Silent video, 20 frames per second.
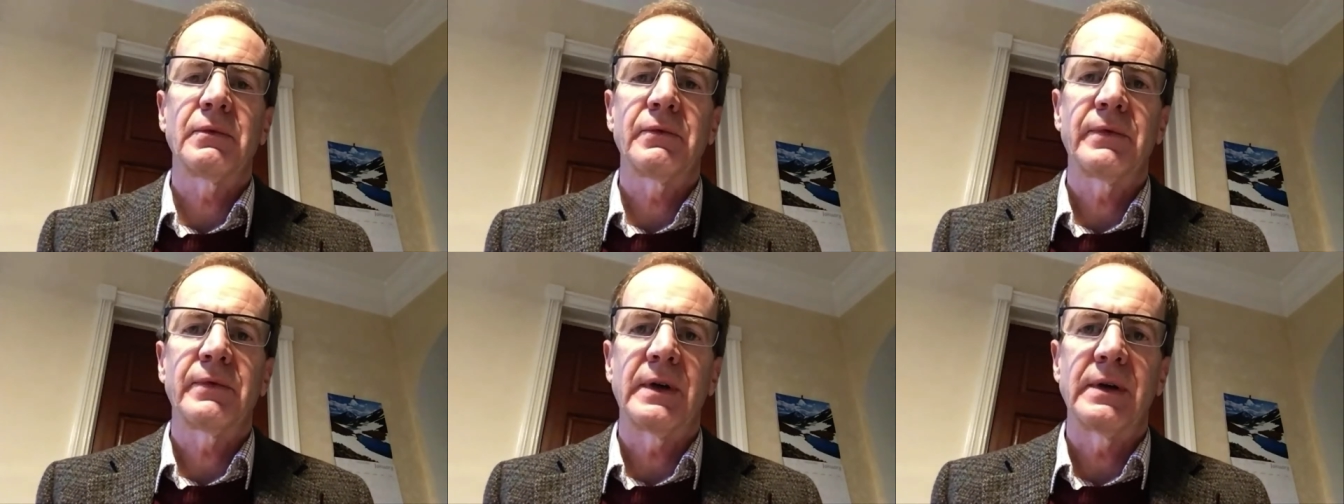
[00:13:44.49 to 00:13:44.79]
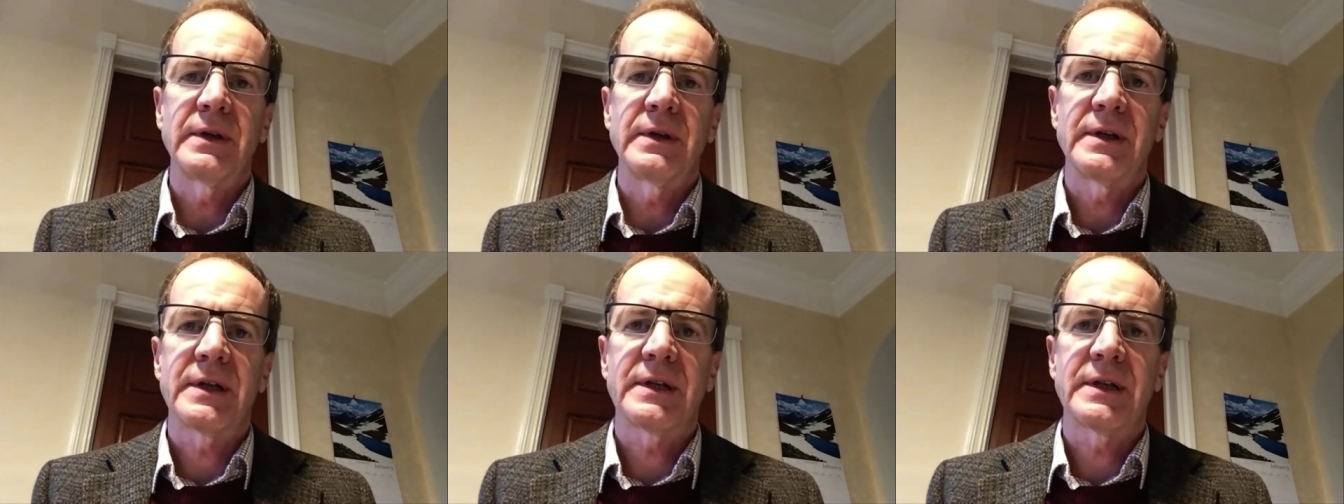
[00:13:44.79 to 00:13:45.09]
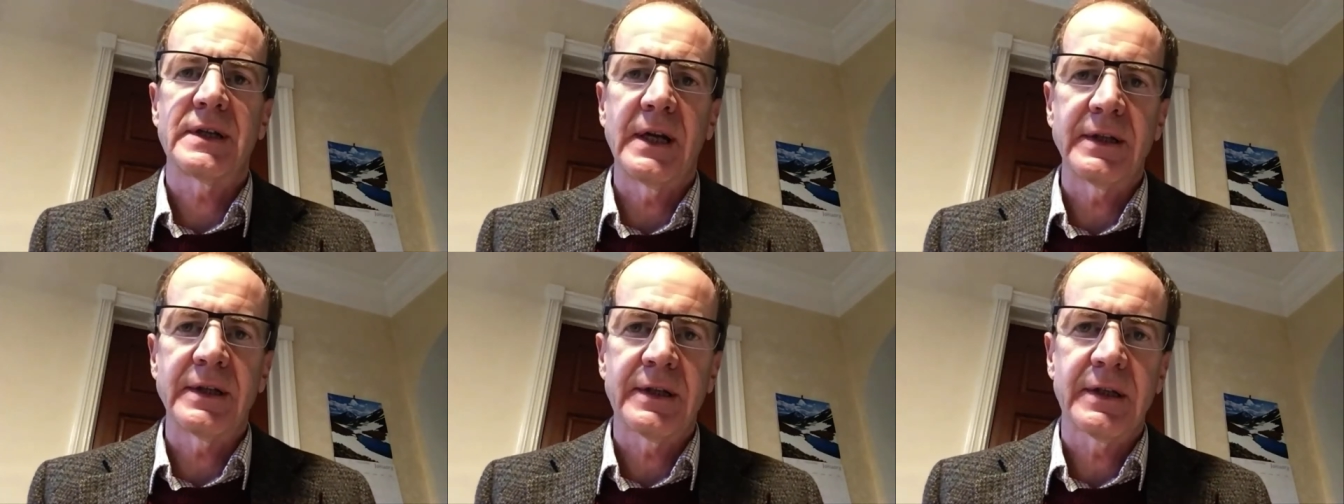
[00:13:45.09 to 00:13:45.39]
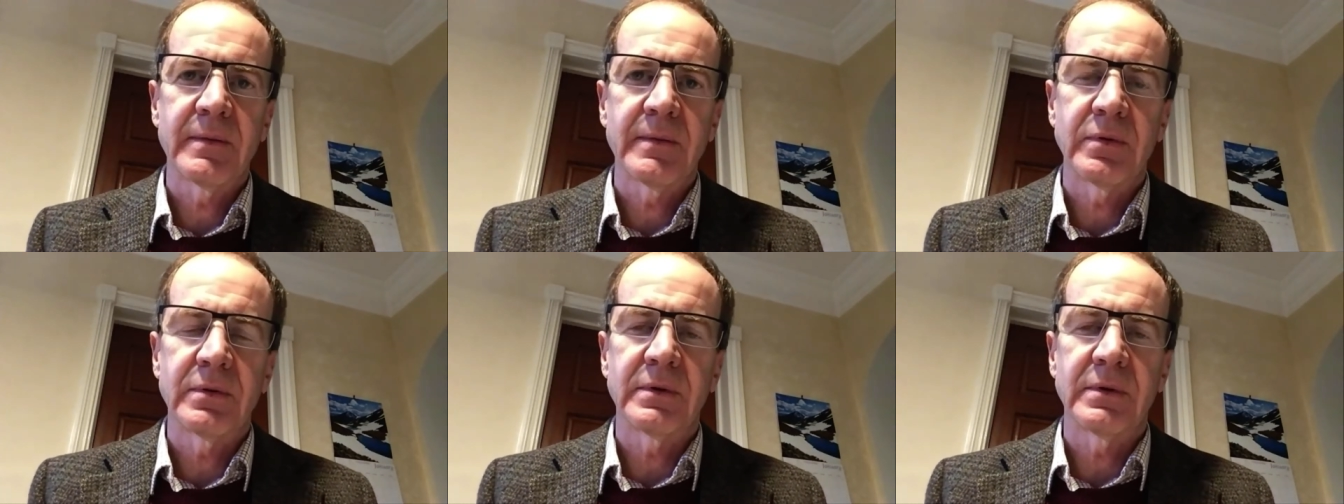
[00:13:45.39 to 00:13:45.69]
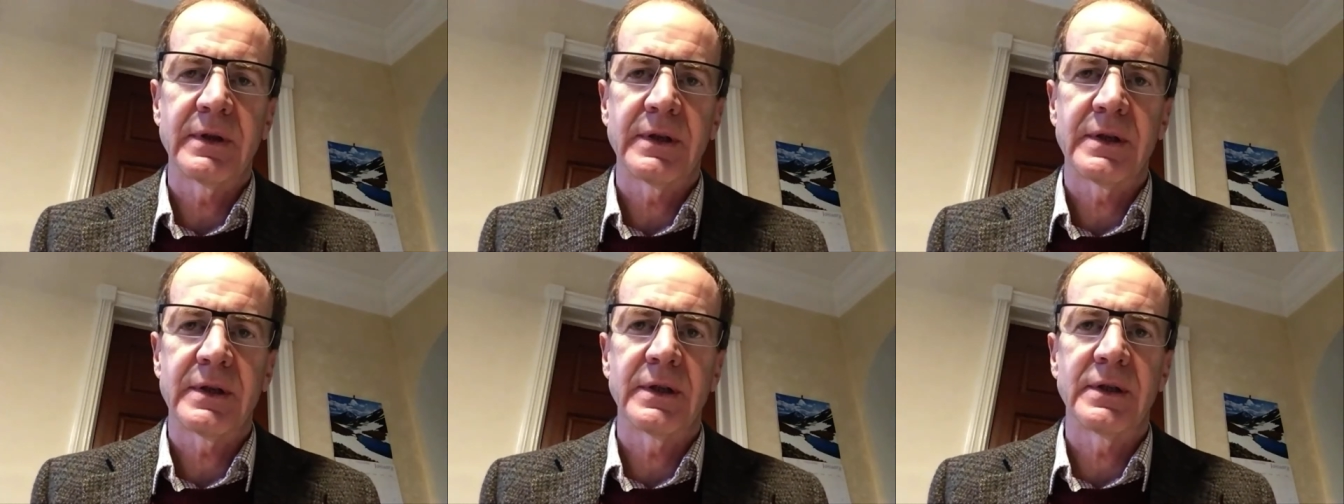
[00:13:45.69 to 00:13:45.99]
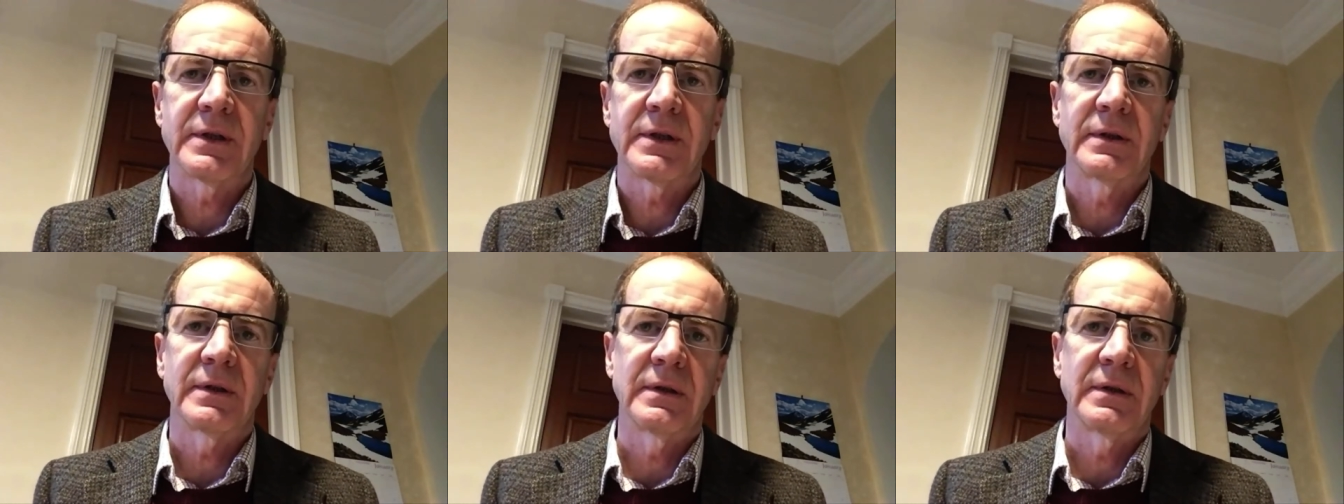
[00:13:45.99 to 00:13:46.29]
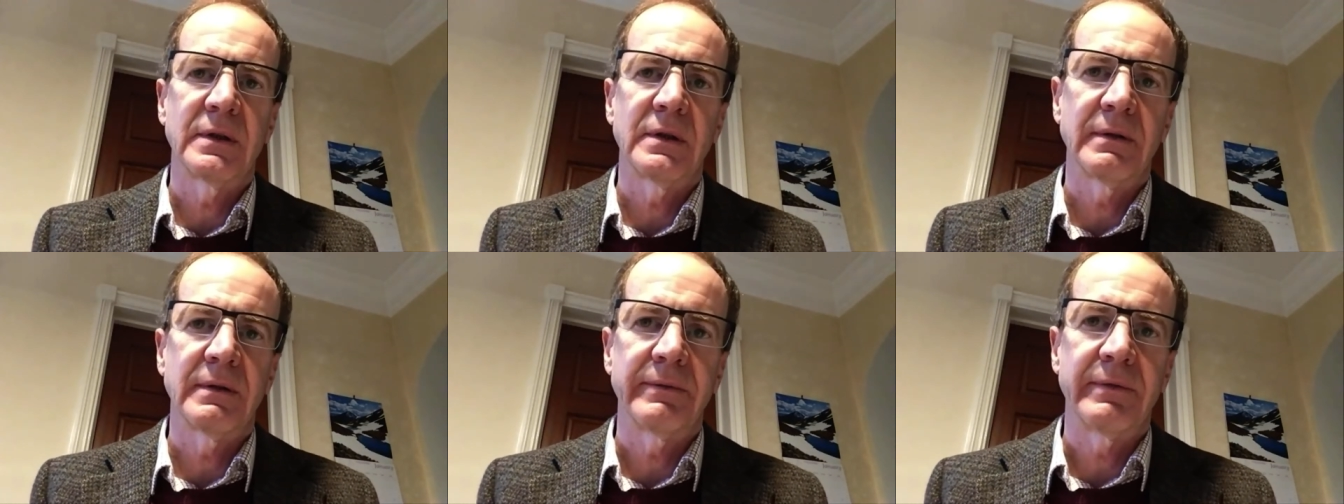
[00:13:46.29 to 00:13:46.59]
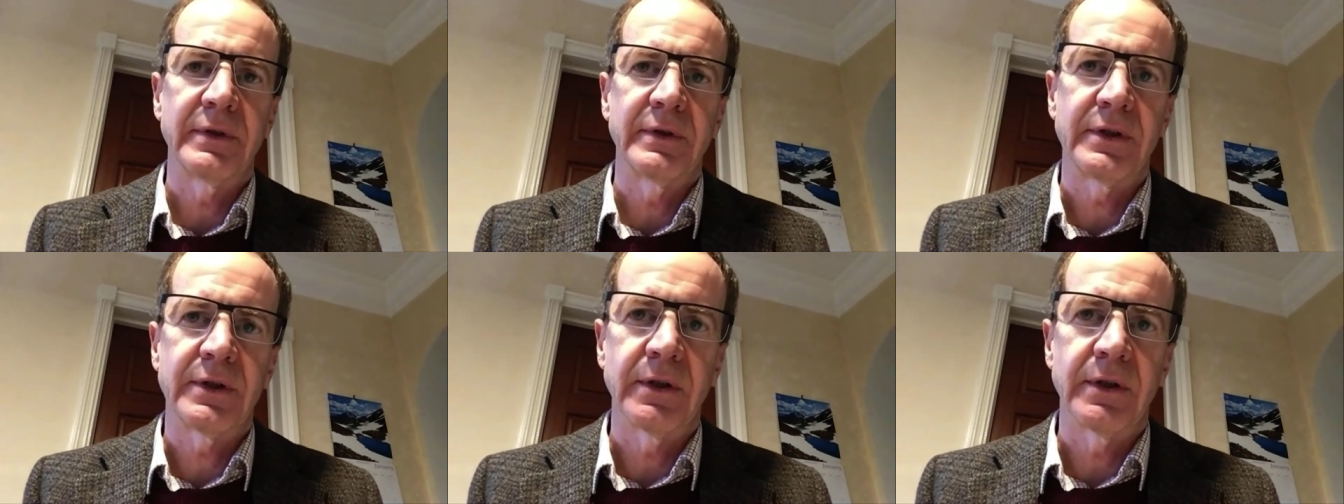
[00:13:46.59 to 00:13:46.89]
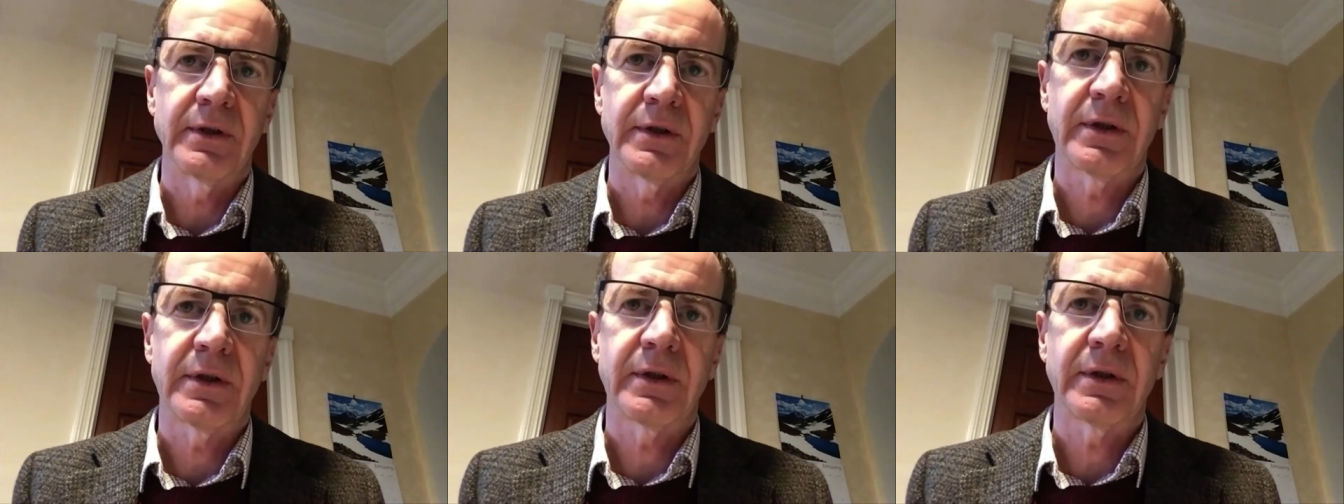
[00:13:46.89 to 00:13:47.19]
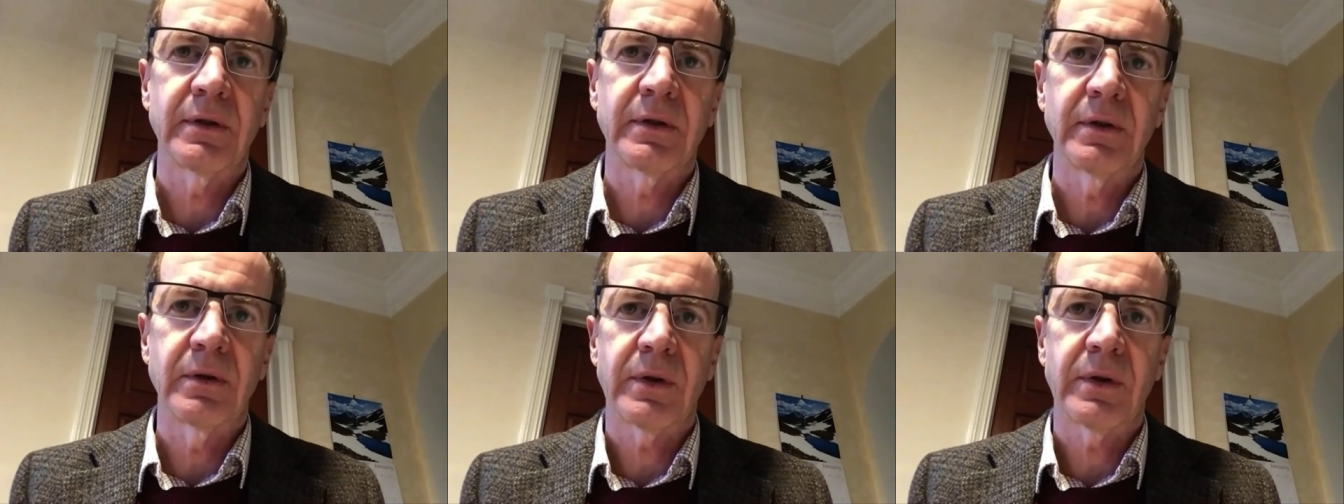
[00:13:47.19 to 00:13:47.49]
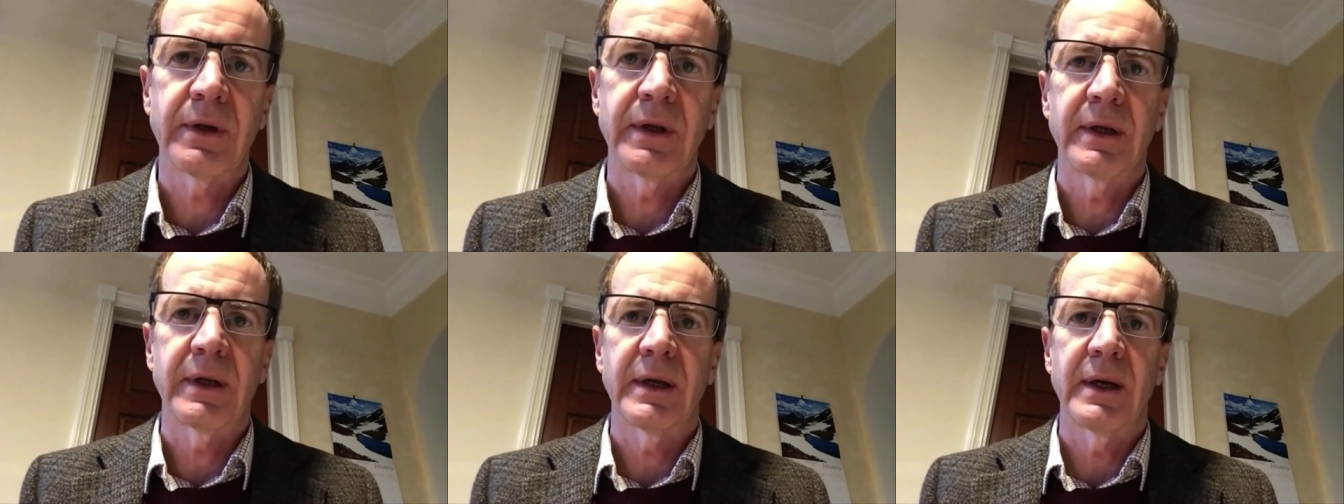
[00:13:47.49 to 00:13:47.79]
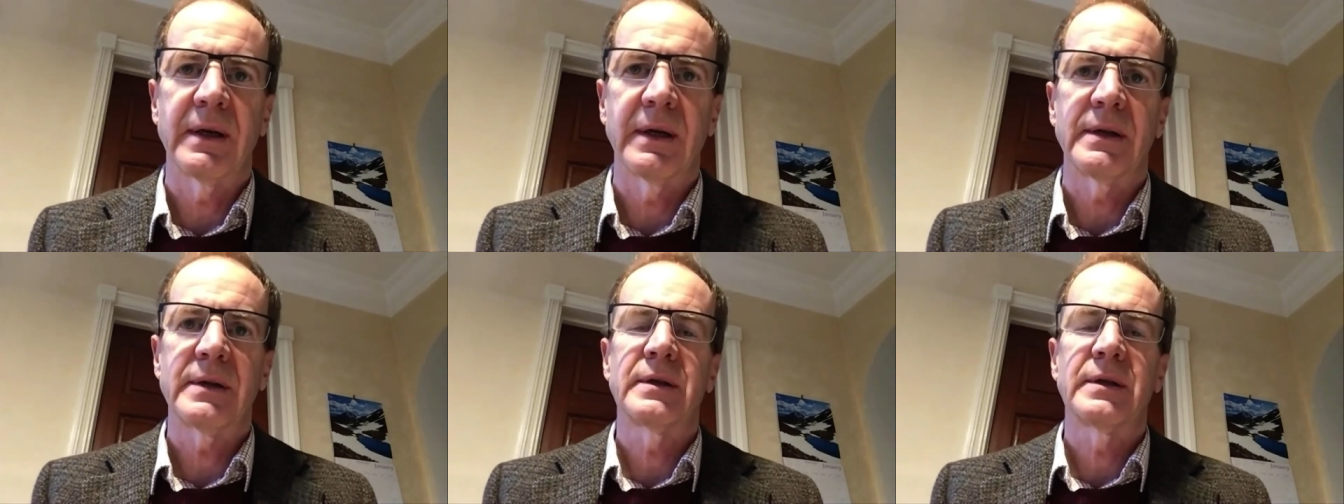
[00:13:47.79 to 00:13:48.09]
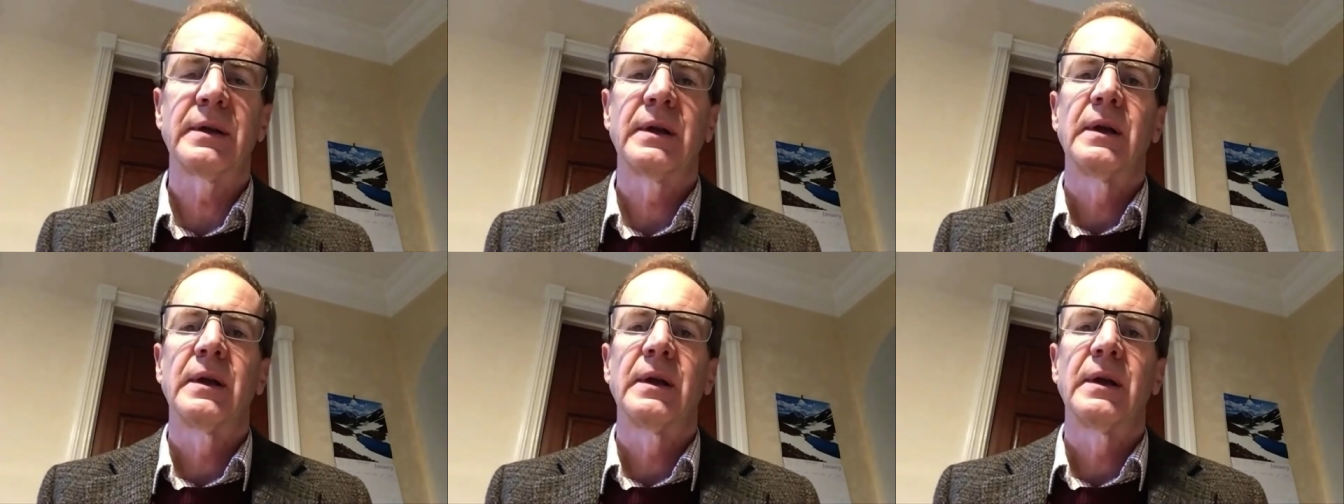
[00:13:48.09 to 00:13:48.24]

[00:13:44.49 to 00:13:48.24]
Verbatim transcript: very sensible decision of a judge looking at